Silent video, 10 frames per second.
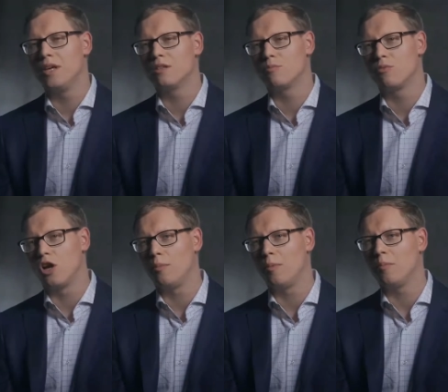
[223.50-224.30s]
the biggest
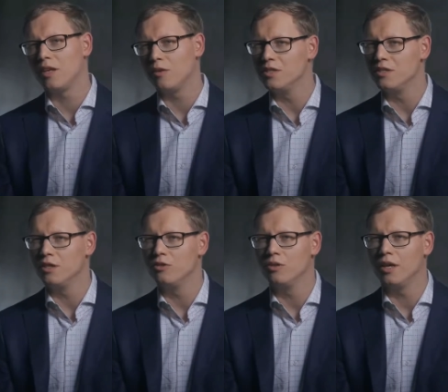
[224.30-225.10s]
problem that we
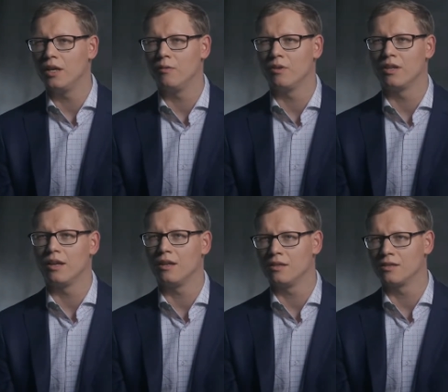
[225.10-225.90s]
see today with
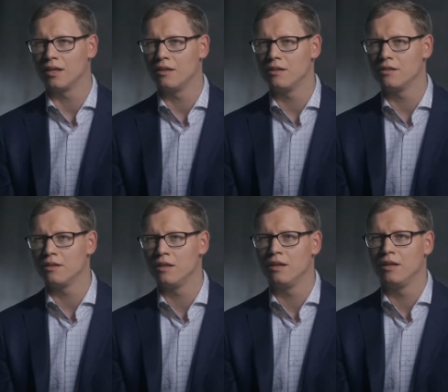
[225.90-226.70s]
handheld
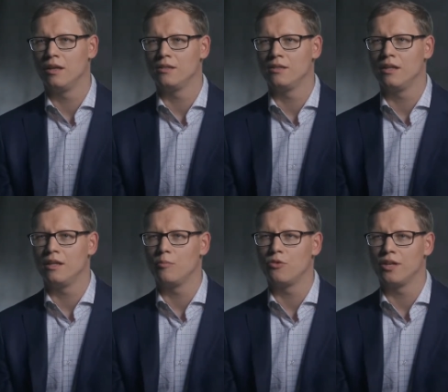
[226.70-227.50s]
scanners is
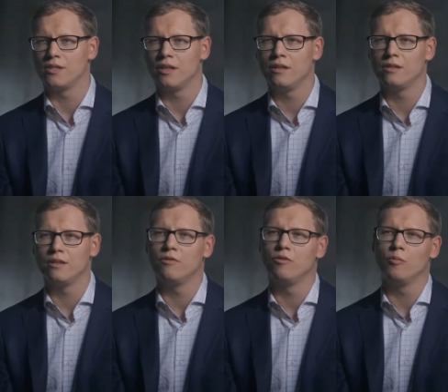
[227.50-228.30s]
that they
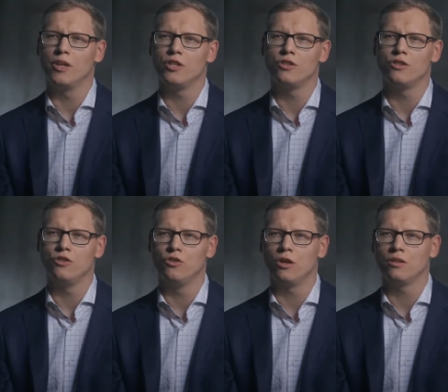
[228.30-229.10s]
present
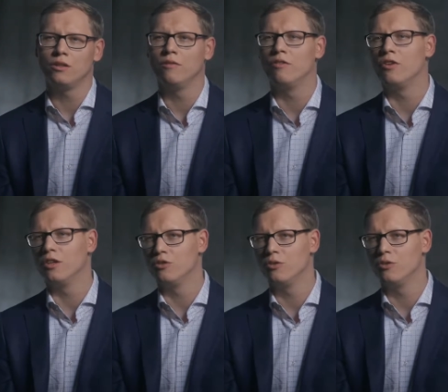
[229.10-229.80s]
information not in a very